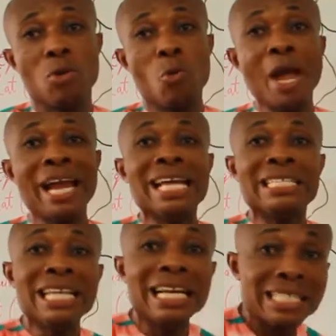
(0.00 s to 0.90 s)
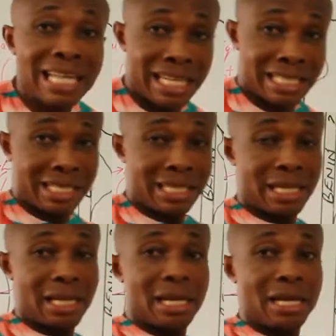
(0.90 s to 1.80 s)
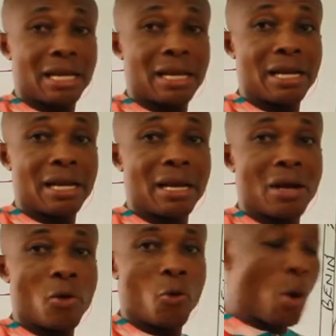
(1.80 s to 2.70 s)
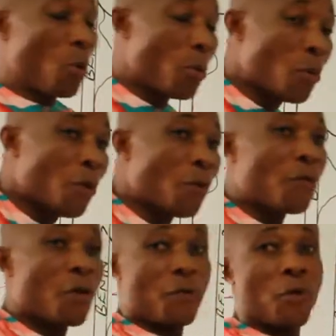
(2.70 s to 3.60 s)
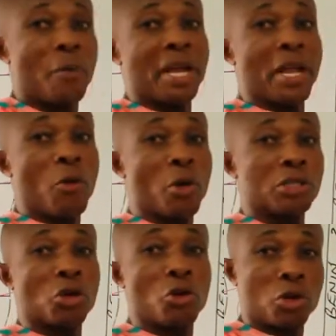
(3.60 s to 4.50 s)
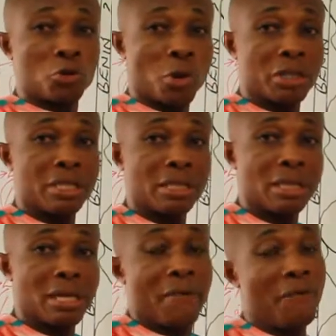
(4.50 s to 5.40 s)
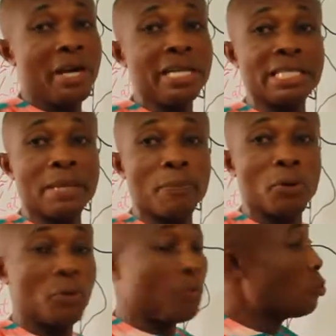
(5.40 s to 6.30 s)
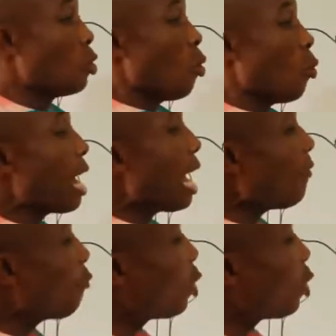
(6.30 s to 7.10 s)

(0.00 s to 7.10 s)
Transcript: where Nigeria starts when we move from the equator northwards? Very simple. We have